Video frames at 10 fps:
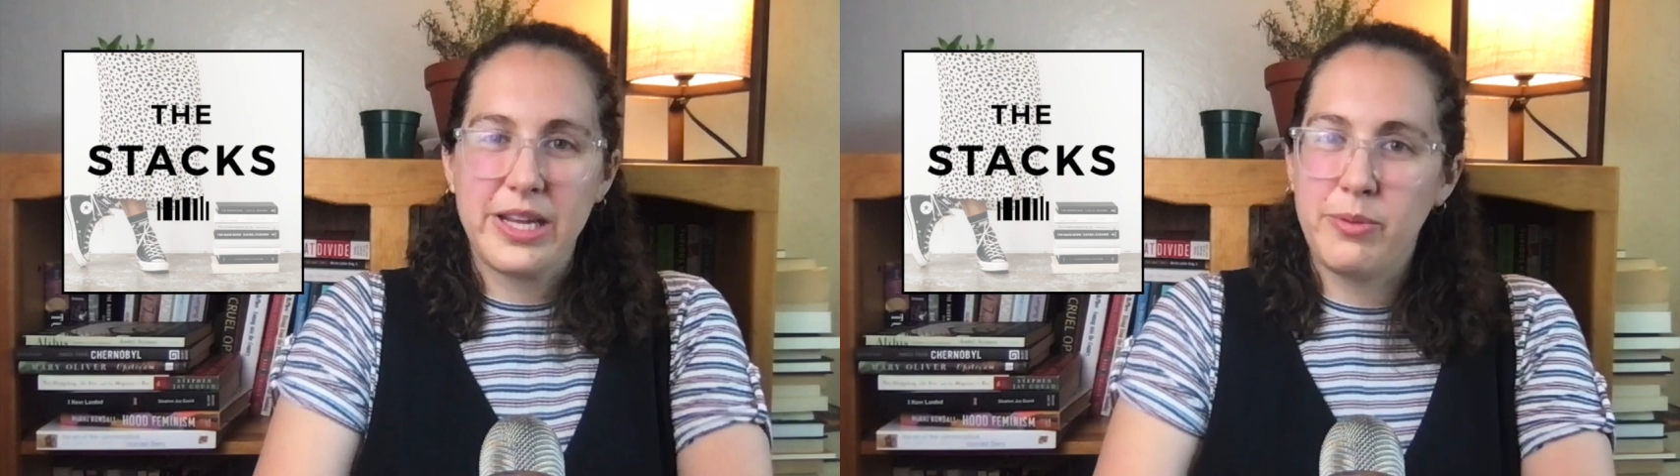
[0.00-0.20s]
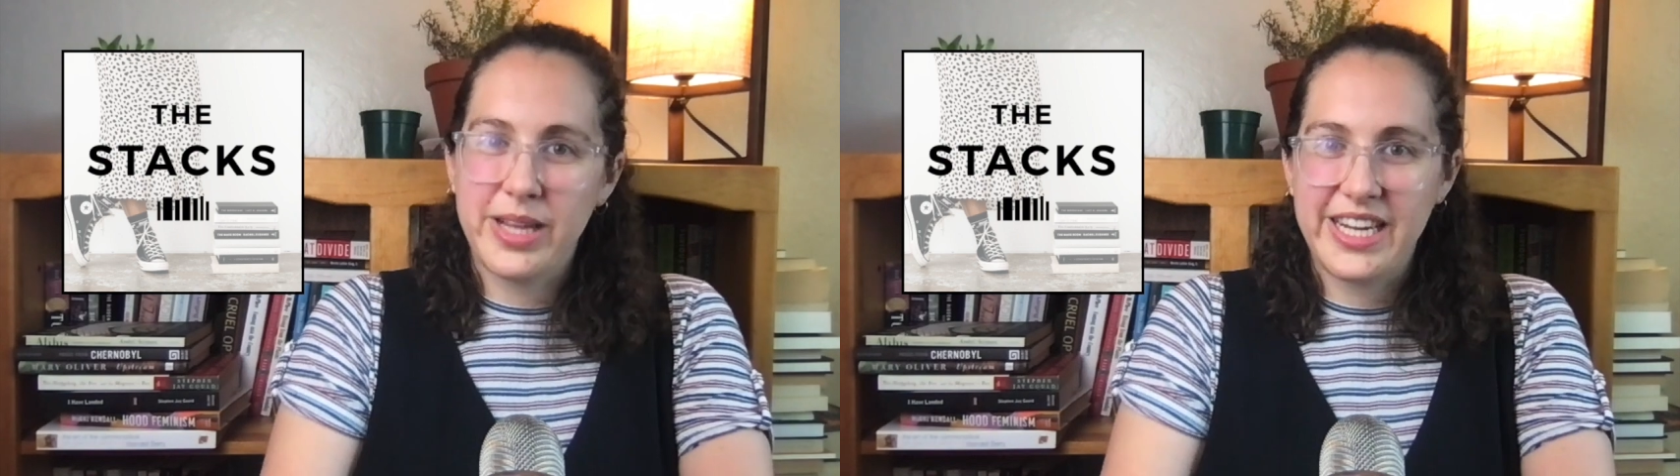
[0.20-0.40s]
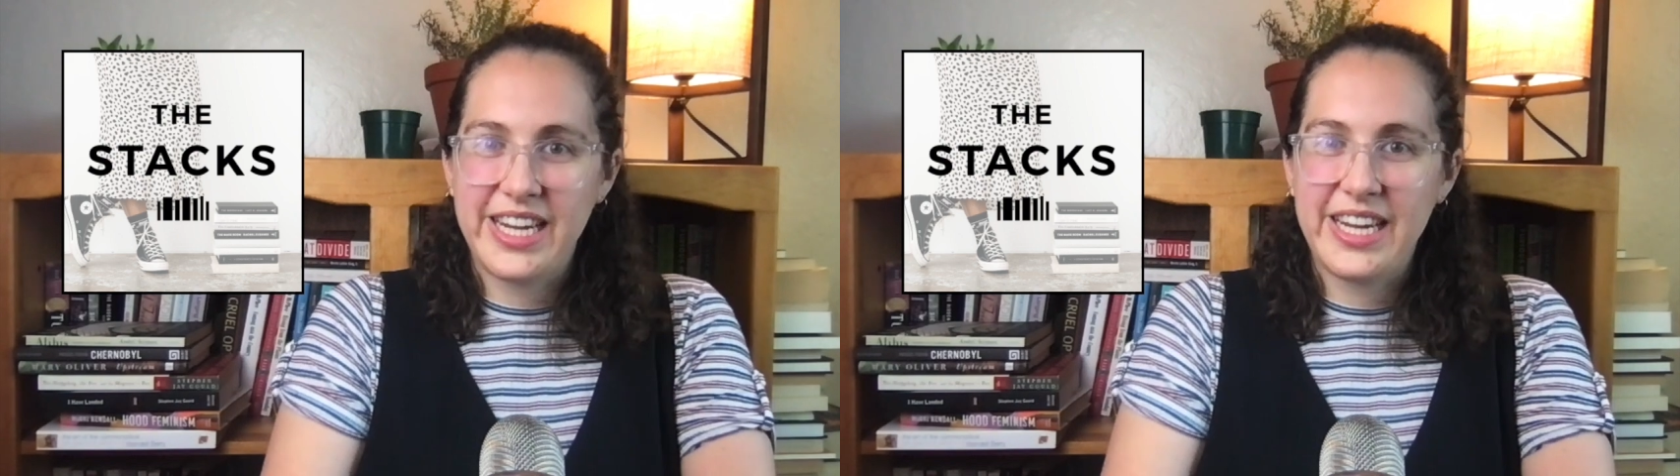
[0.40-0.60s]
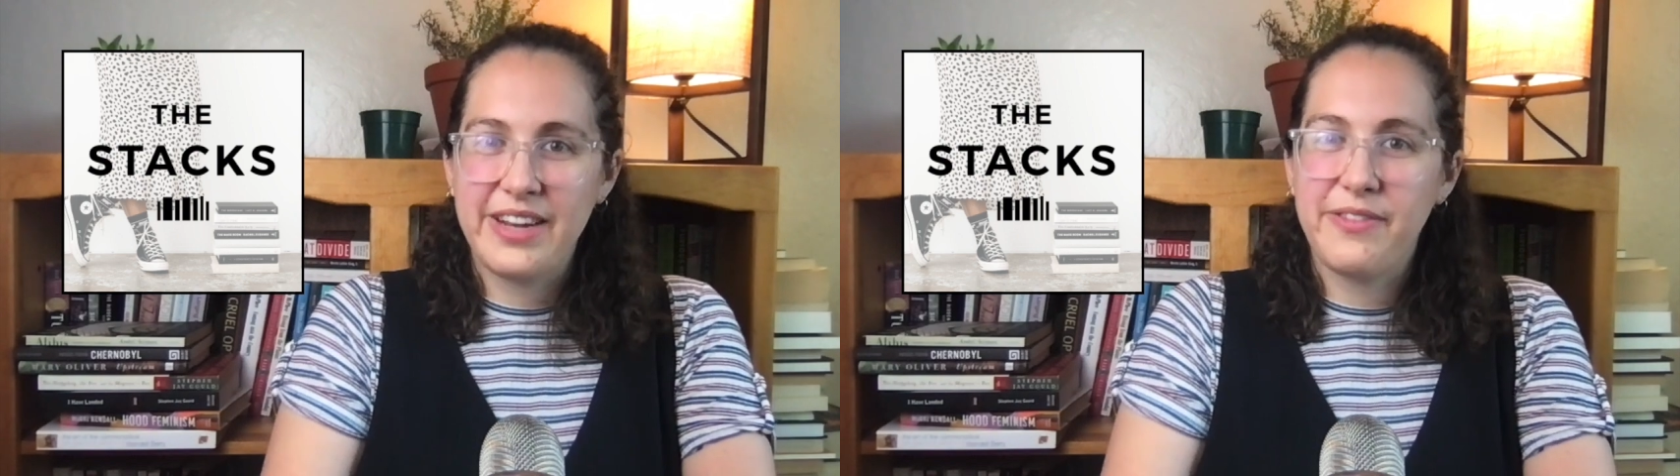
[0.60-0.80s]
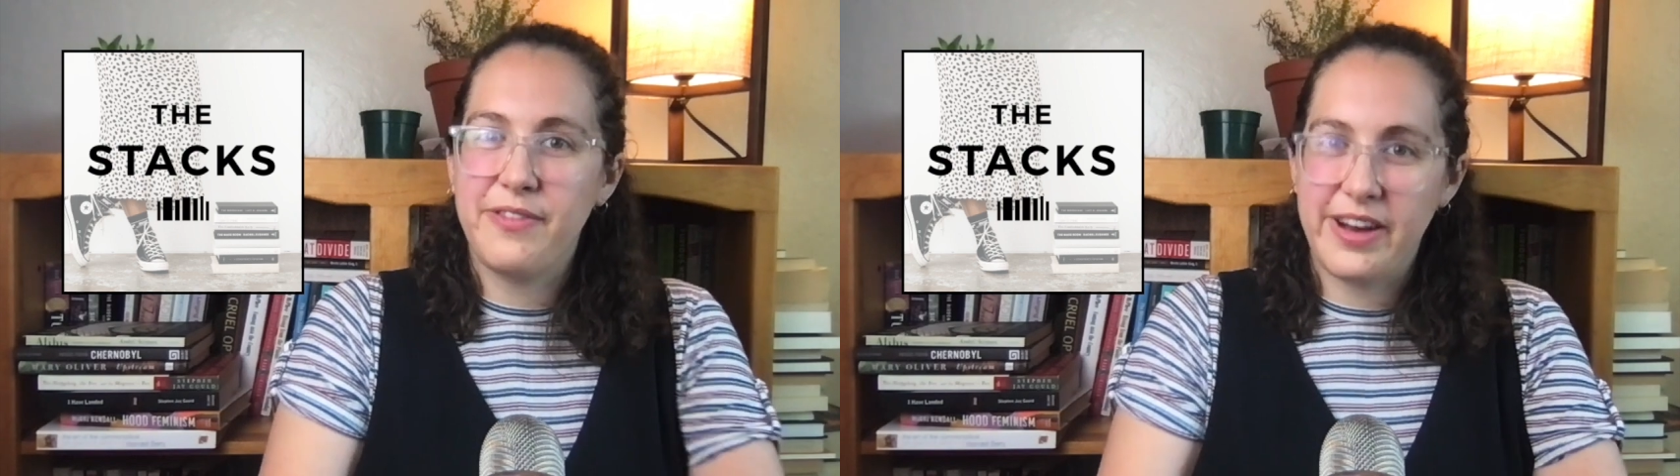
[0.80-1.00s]
really
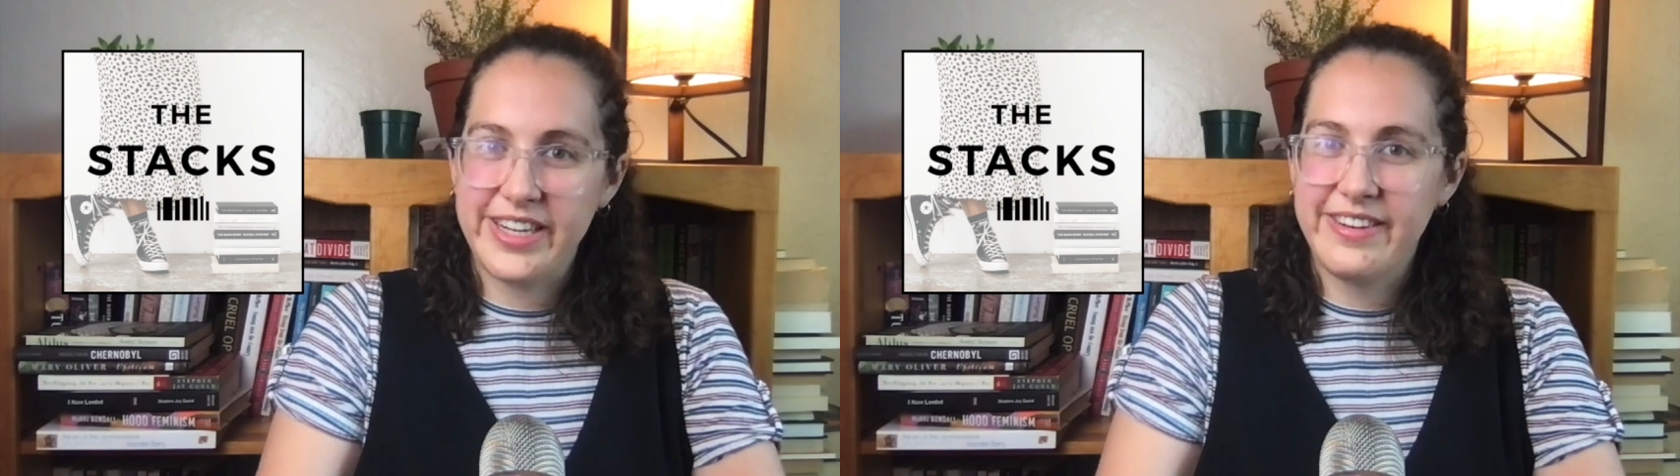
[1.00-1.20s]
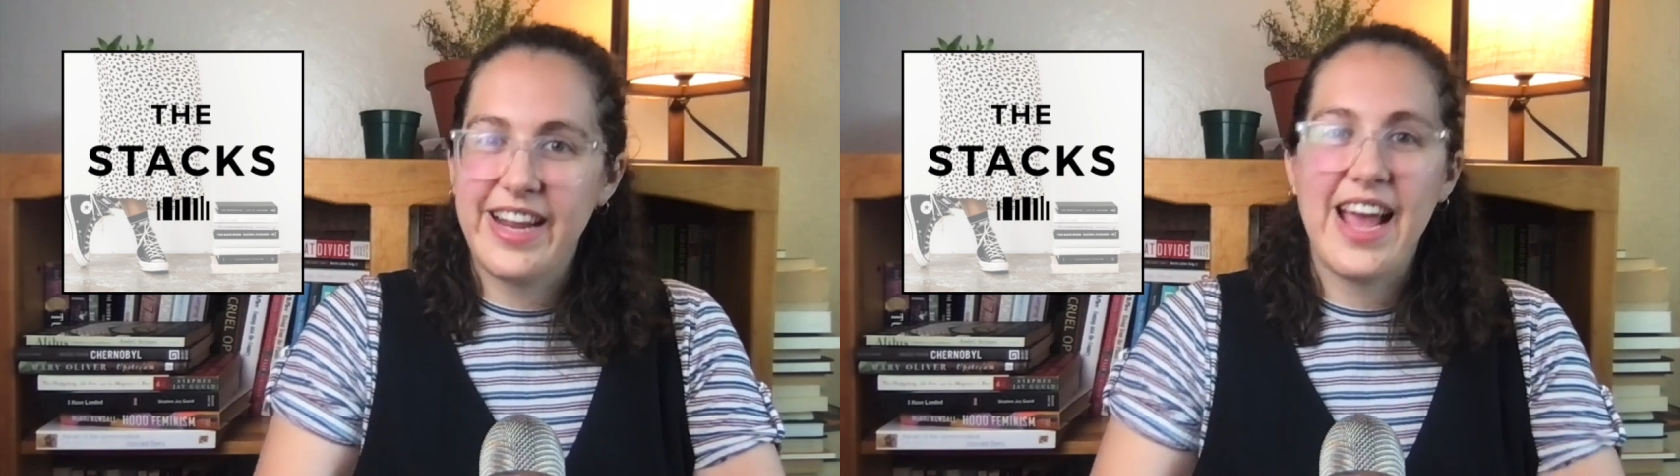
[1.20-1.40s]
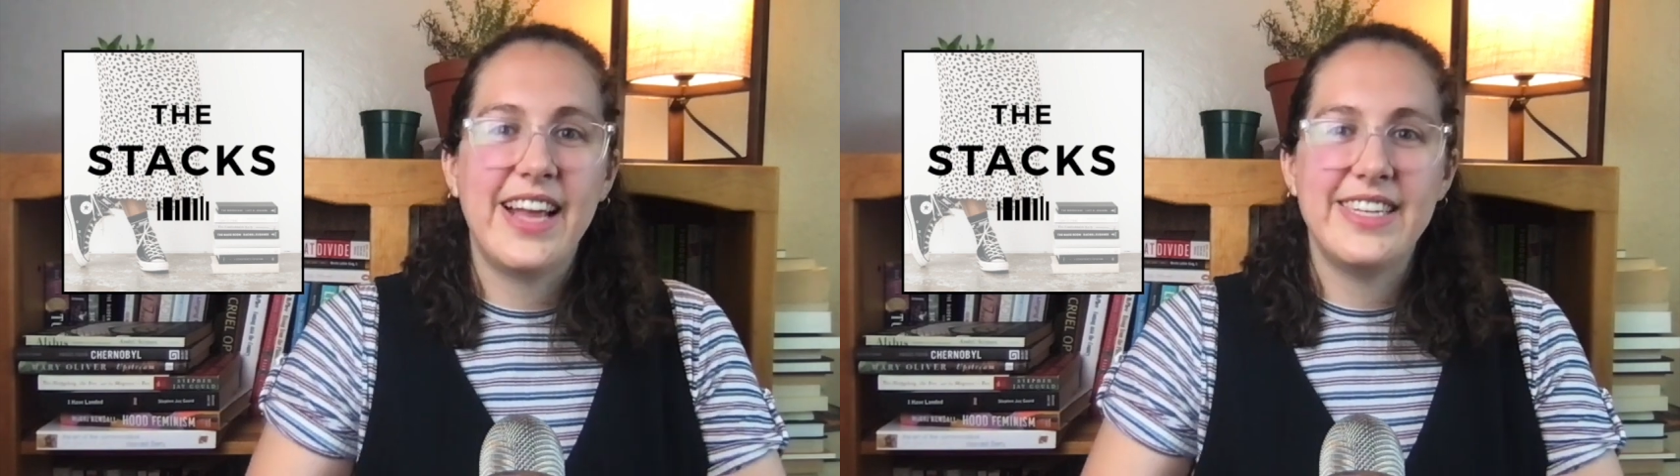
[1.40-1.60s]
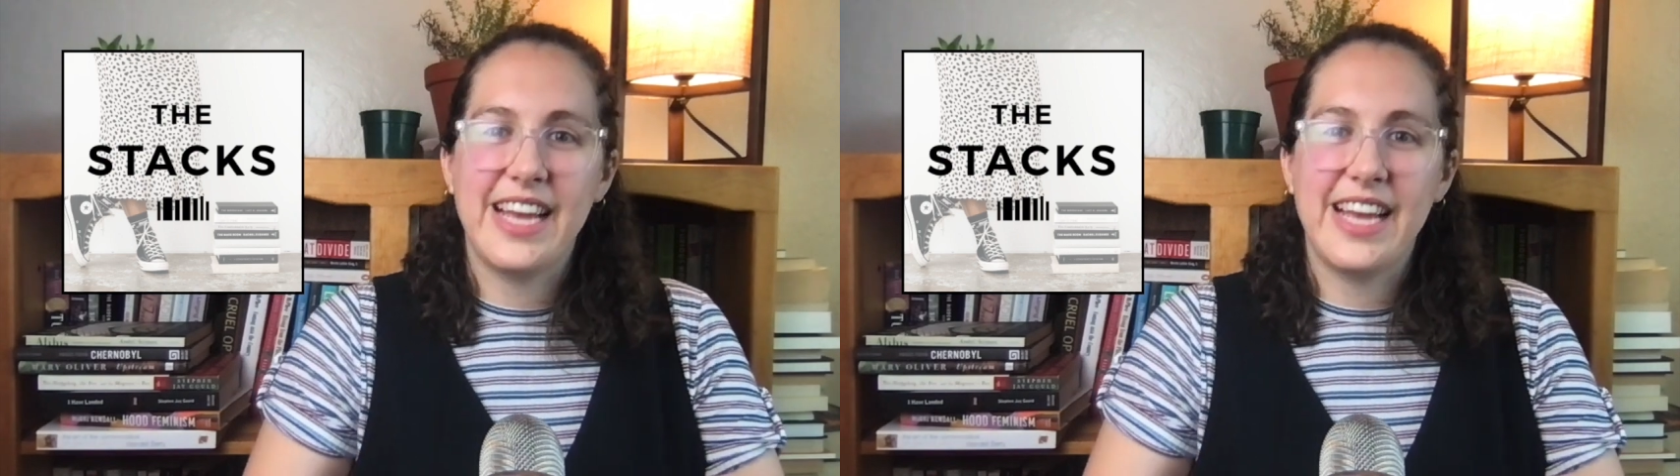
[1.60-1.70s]
fun and